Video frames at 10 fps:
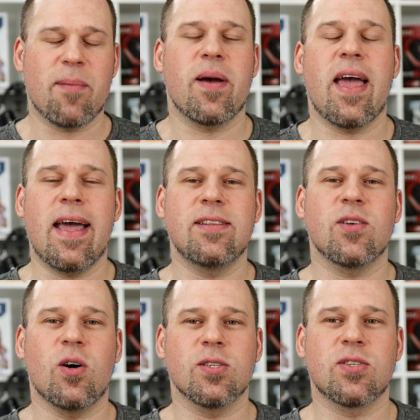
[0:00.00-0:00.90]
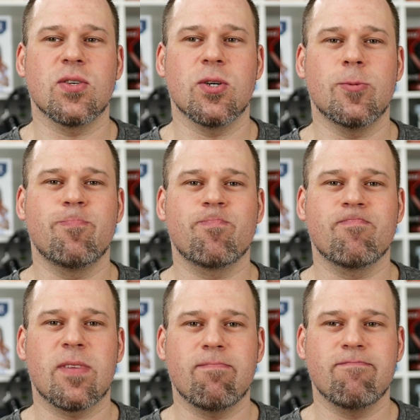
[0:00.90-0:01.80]
up, and also,
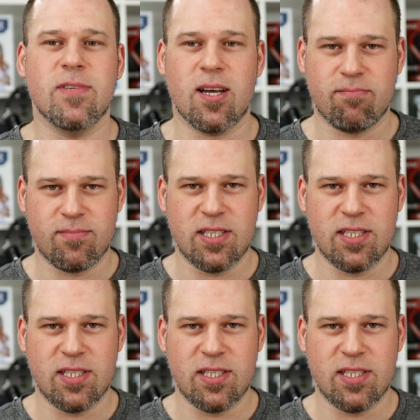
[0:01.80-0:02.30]
yeah,